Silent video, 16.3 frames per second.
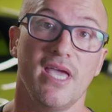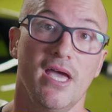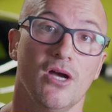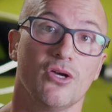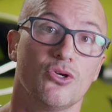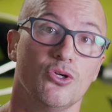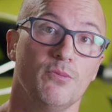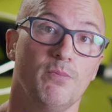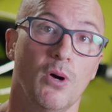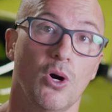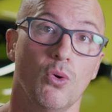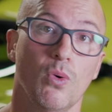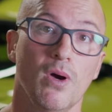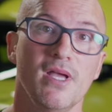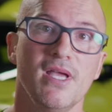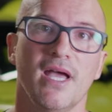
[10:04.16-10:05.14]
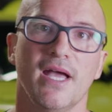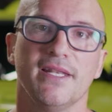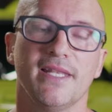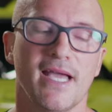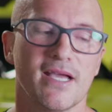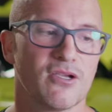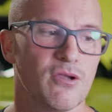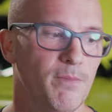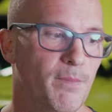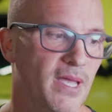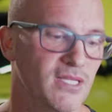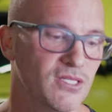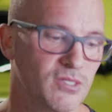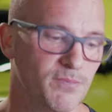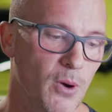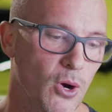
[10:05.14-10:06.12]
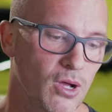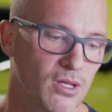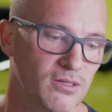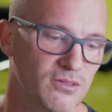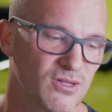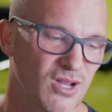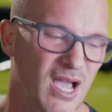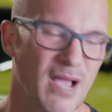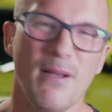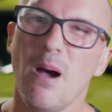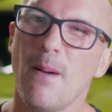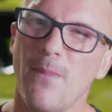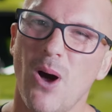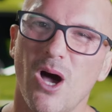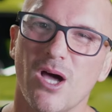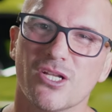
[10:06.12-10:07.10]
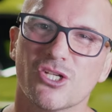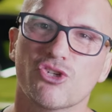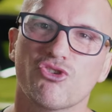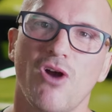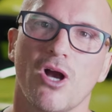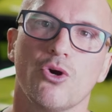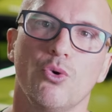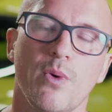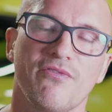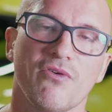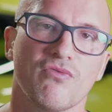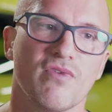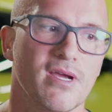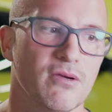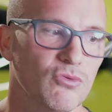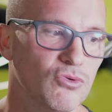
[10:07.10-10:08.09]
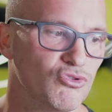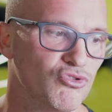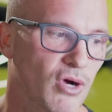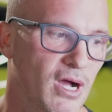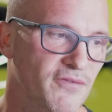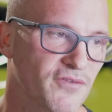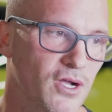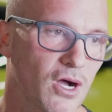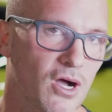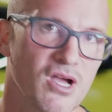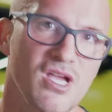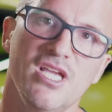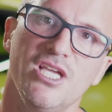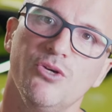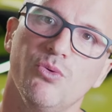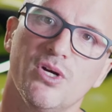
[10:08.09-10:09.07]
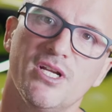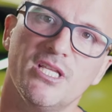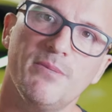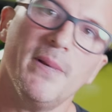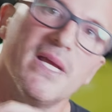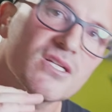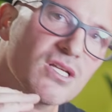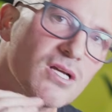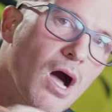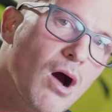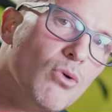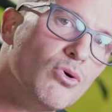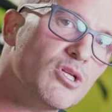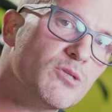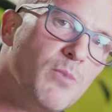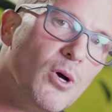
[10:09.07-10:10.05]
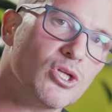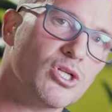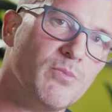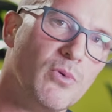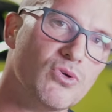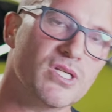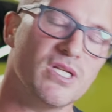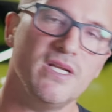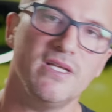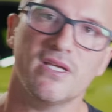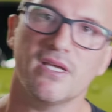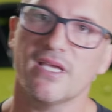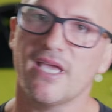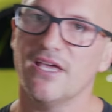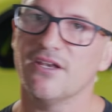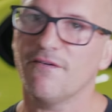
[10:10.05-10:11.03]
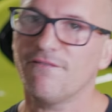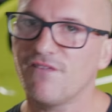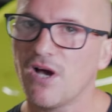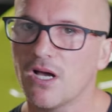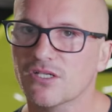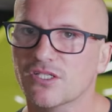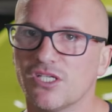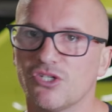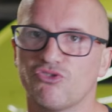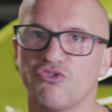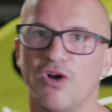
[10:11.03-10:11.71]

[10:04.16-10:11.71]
get a good pull. And that can be like part of the struggle with a rear-wheel drive car. You want it to be as cold as possible so that you can get the fastest